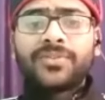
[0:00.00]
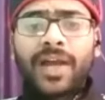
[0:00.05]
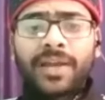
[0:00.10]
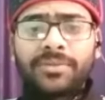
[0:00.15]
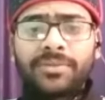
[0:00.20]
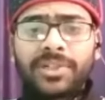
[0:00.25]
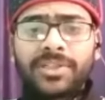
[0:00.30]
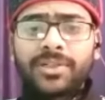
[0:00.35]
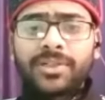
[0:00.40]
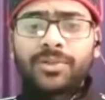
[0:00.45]

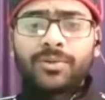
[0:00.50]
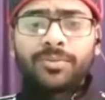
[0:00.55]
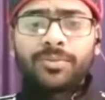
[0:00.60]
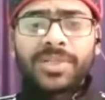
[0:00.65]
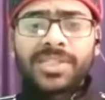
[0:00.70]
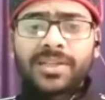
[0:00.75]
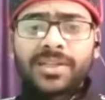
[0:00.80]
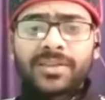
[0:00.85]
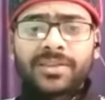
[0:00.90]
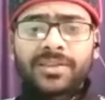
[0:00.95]
500
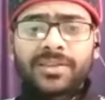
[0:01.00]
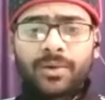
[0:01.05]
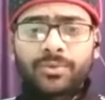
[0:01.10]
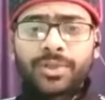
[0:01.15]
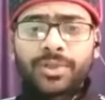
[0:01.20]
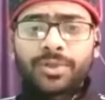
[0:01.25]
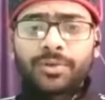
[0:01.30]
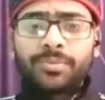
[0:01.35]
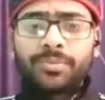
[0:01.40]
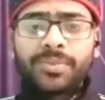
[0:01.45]
rupees and
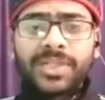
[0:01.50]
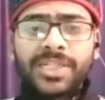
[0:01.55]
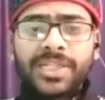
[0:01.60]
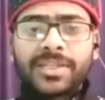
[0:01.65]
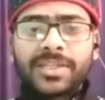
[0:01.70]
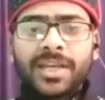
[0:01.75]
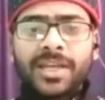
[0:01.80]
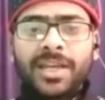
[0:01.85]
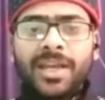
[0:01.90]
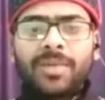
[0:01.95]
1,000
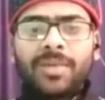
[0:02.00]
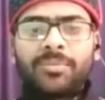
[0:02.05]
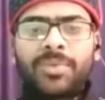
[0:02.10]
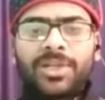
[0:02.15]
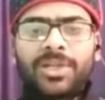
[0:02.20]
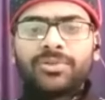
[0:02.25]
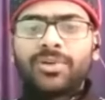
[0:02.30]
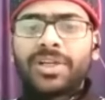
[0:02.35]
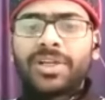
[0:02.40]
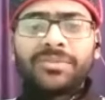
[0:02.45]
rupees,
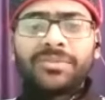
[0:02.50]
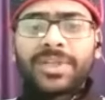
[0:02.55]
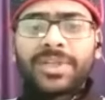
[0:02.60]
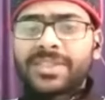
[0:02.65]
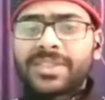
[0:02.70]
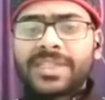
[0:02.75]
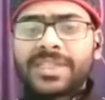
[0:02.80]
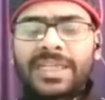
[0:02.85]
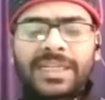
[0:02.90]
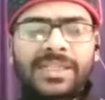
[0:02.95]
but you are giving
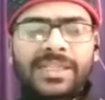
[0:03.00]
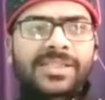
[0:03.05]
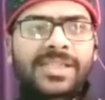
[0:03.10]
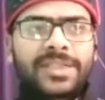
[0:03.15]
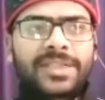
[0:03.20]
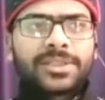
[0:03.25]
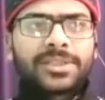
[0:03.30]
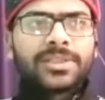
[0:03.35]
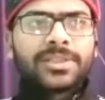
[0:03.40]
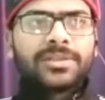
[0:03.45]
a single
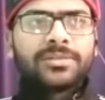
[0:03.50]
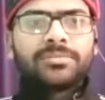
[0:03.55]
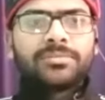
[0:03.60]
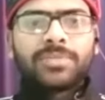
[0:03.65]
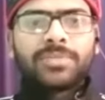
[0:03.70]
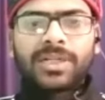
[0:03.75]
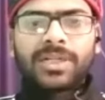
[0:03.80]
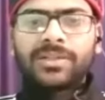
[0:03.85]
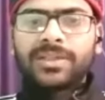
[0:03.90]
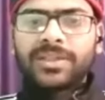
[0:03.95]
session.
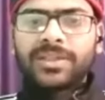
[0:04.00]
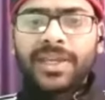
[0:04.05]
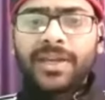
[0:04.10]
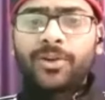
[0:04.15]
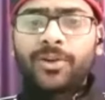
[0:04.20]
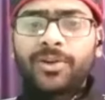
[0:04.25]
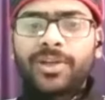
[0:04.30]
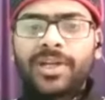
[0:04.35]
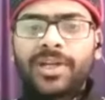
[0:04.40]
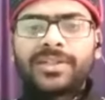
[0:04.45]
But they are
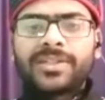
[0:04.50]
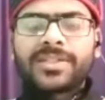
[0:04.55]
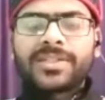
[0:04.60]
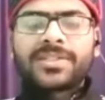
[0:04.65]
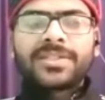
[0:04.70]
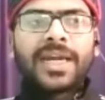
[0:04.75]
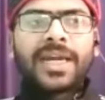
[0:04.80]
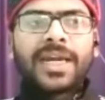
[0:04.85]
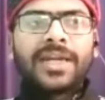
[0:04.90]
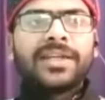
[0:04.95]
not
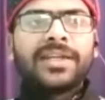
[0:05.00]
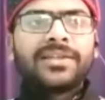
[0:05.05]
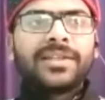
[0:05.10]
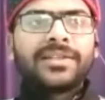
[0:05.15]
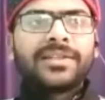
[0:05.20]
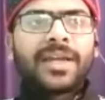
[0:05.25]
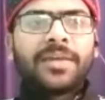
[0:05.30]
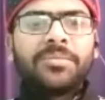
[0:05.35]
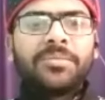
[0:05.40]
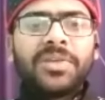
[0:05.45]
understanding
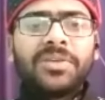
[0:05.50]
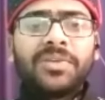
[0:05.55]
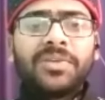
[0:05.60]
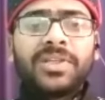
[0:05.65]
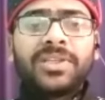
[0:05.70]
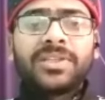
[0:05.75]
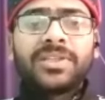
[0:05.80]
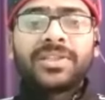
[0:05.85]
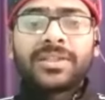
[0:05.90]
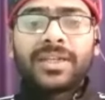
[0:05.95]
that I'm
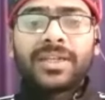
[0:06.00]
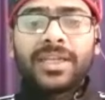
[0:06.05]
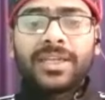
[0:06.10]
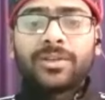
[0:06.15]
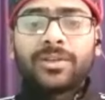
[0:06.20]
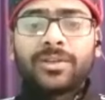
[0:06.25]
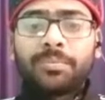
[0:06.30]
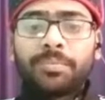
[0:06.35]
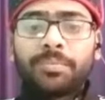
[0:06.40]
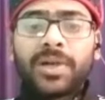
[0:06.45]
giving the, like,
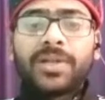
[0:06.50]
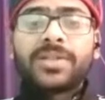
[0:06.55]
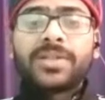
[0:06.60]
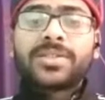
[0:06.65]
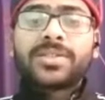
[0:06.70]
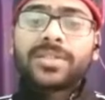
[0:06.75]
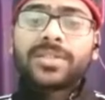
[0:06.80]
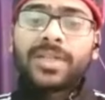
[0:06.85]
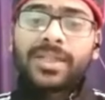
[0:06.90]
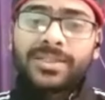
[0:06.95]
you know,
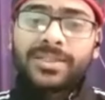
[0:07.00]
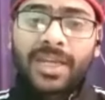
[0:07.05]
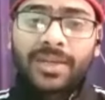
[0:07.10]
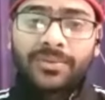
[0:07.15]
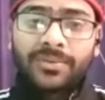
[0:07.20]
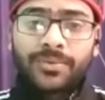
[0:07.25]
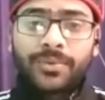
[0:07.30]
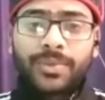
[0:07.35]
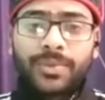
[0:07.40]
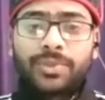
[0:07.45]
personal
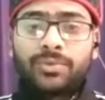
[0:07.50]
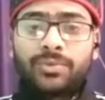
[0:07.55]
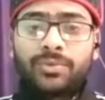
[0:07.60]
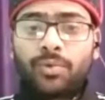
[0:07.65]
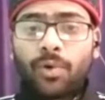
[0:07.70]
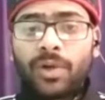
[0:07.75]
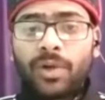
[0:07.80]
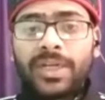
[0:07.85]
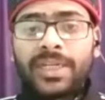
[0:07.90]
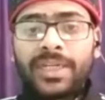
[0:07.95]
time for you
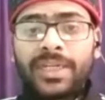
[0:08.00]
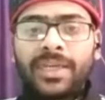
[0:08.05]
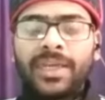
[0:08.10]
only.